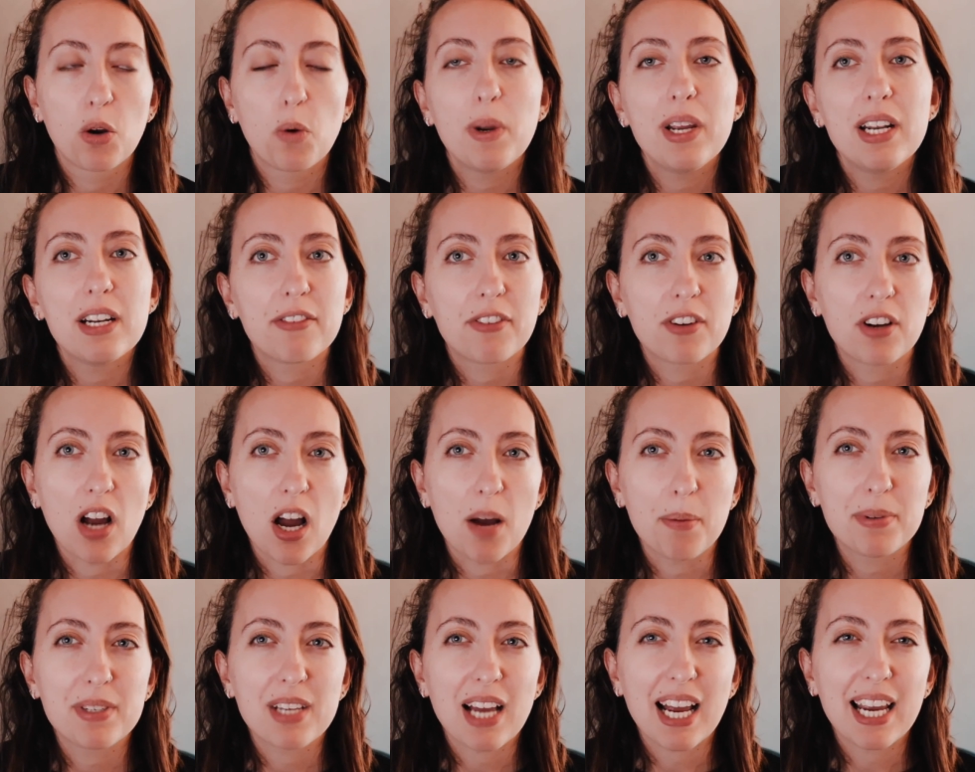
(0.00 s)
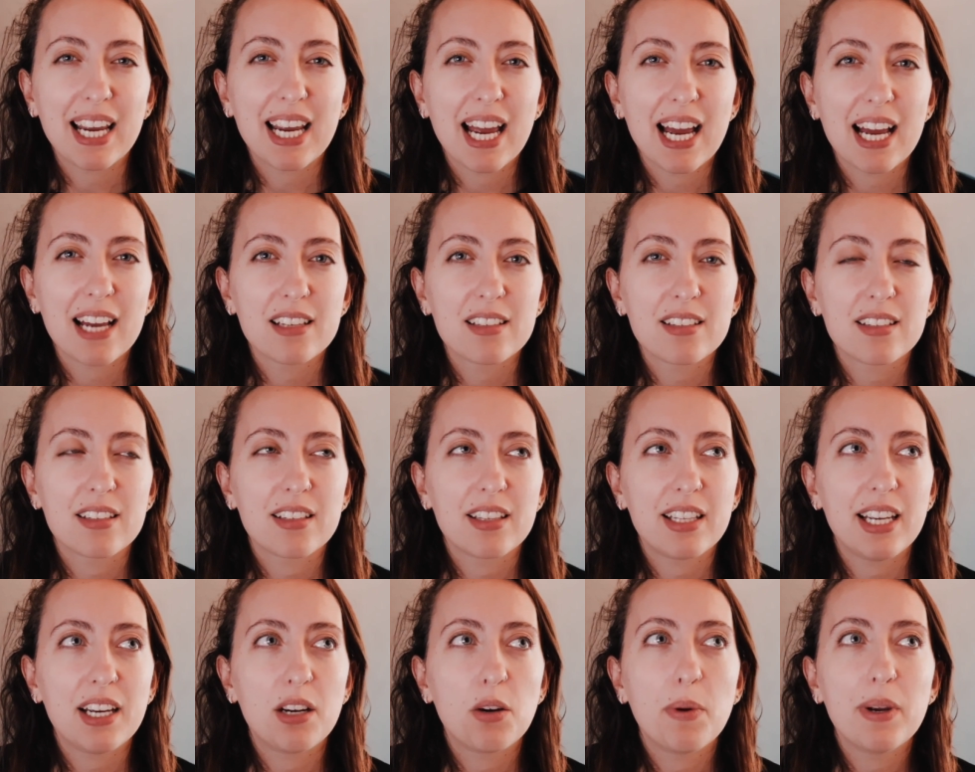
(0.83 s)
Queen of Cups, I guess.
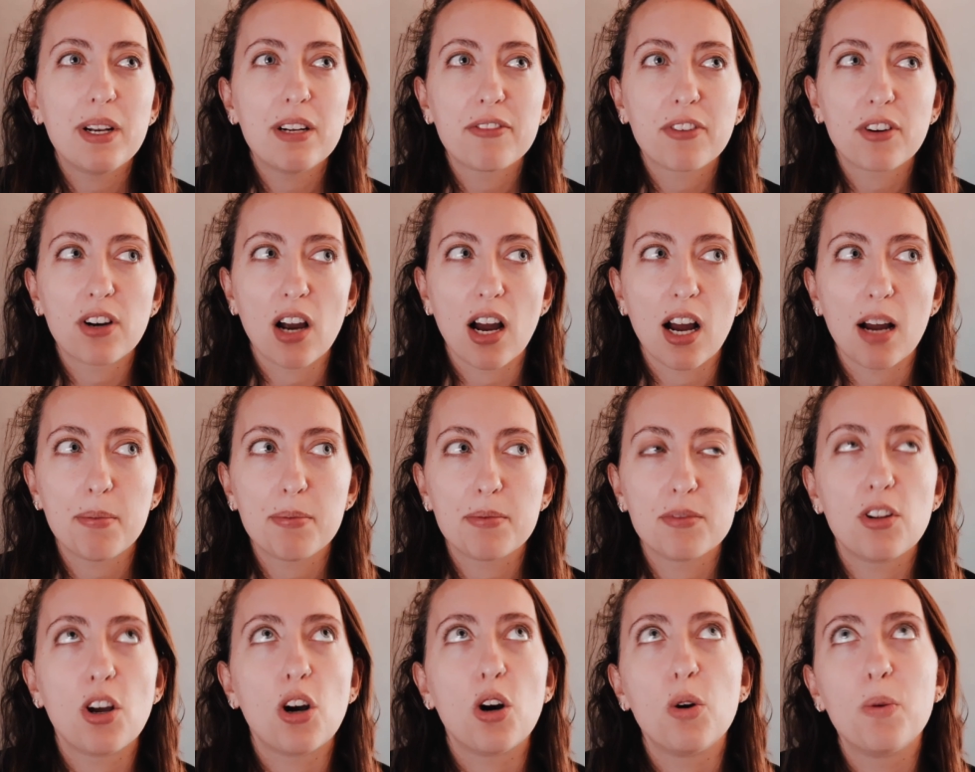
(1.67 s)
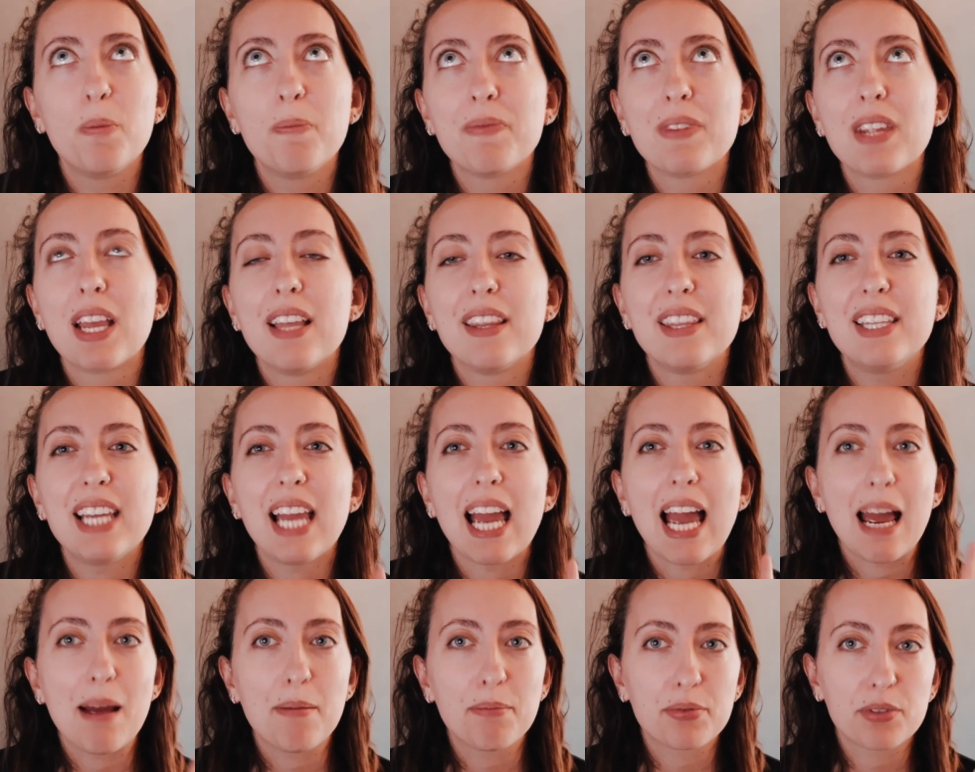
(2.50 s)
The Queen of Cups, no,
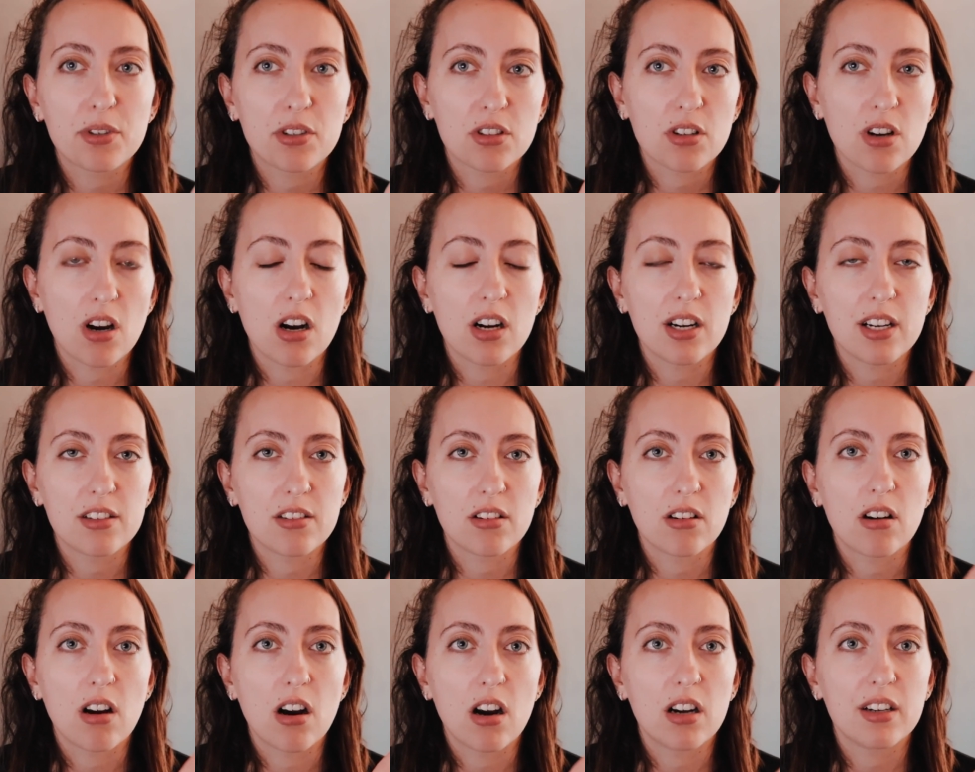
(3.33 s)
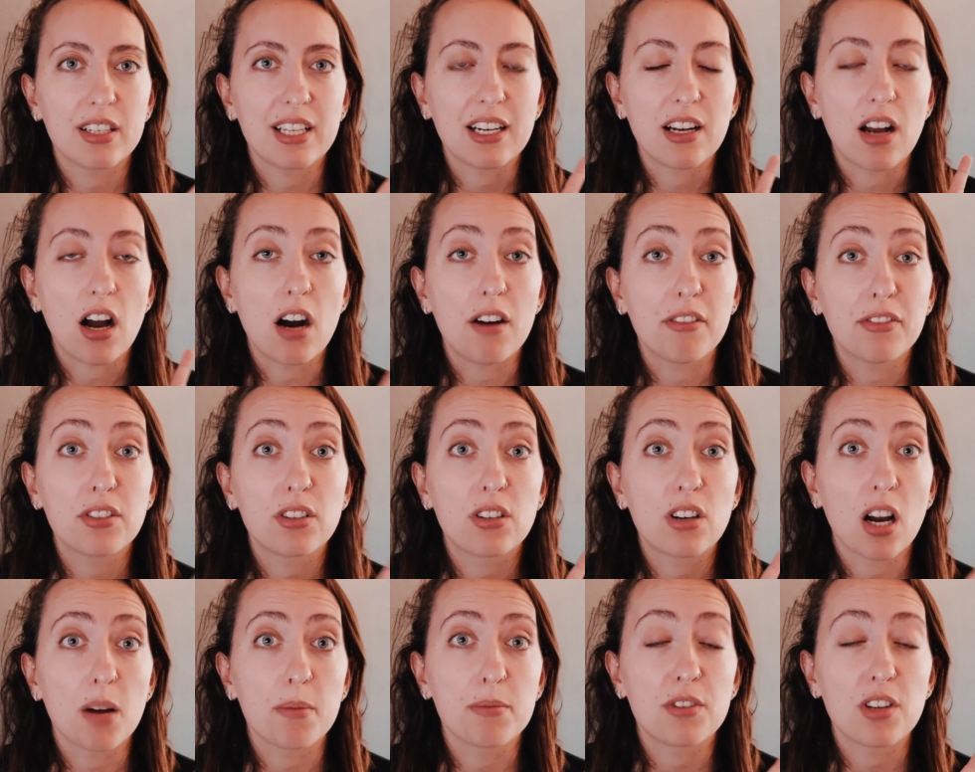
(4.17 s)
the Empress card is a card that often
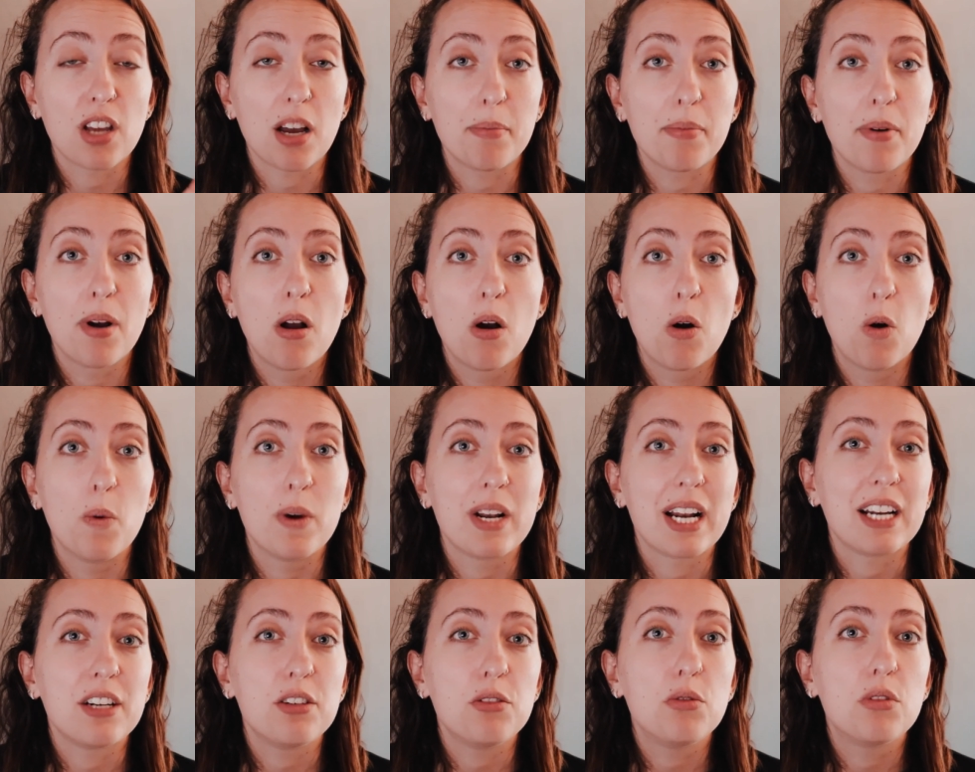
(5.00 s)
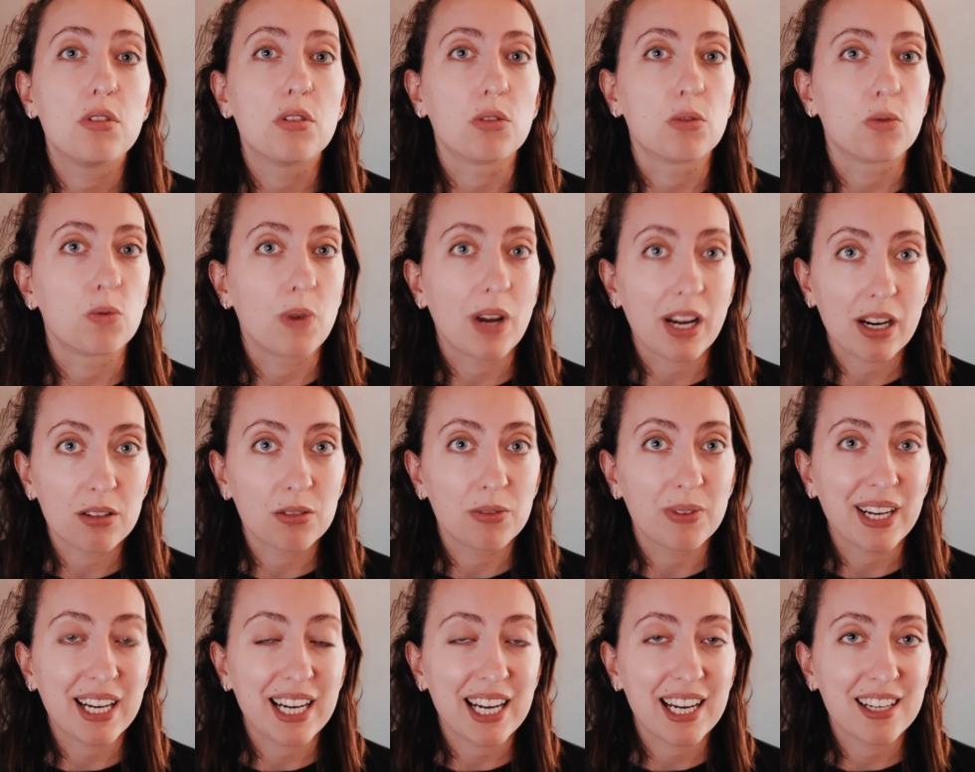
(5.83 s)
comes up when I do career
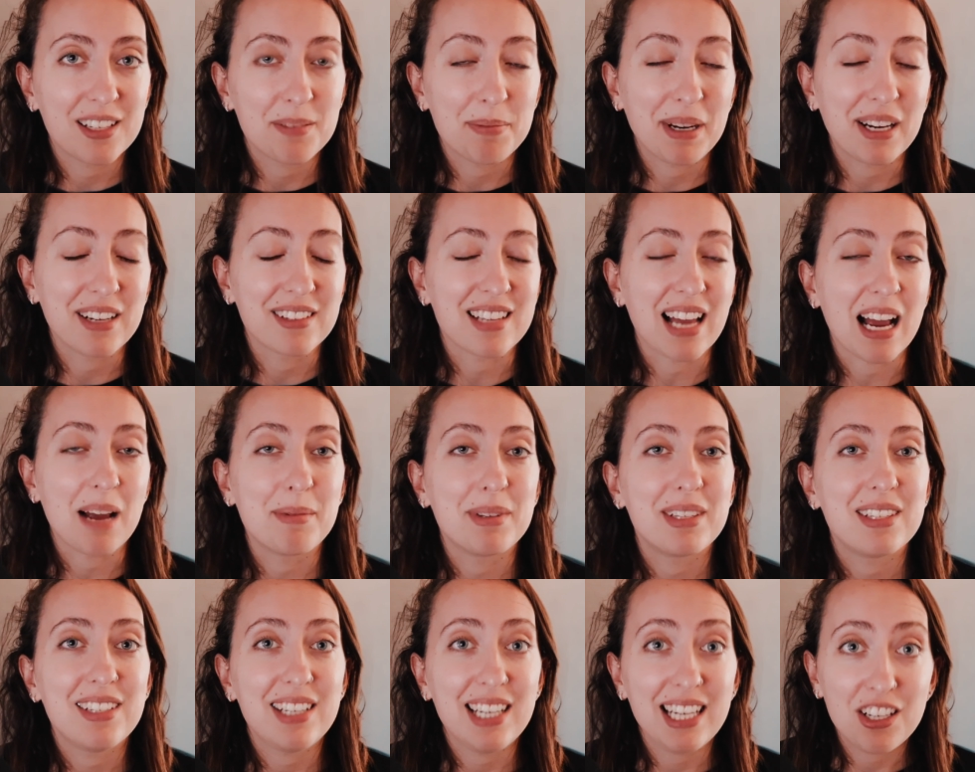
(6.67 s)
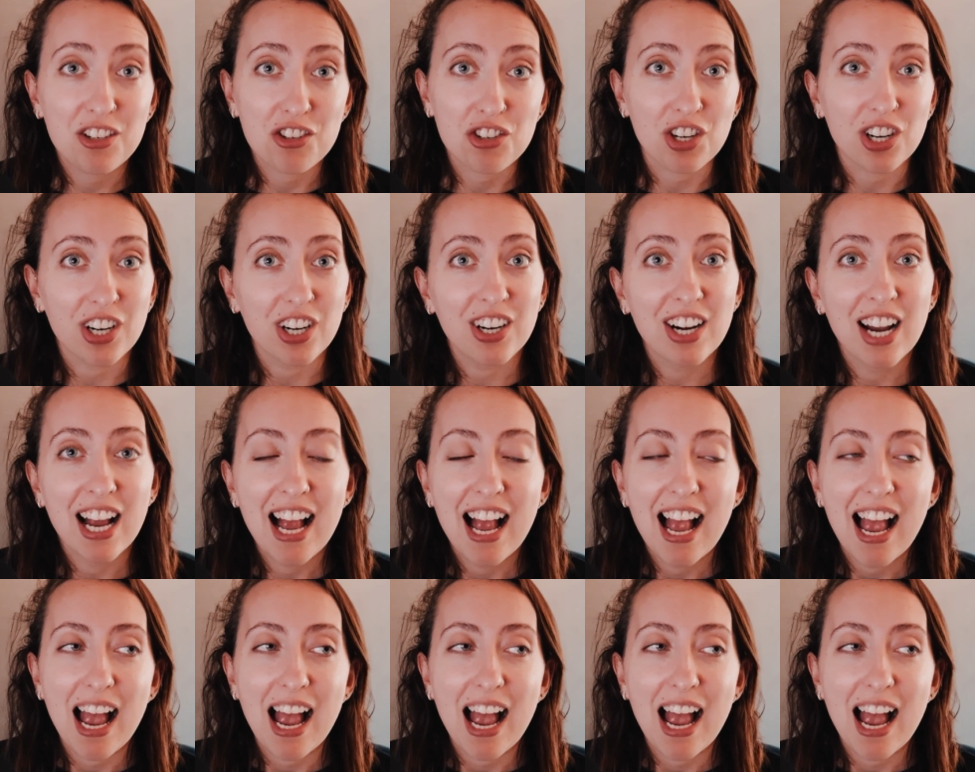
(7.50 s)
readings because I'm a teacher.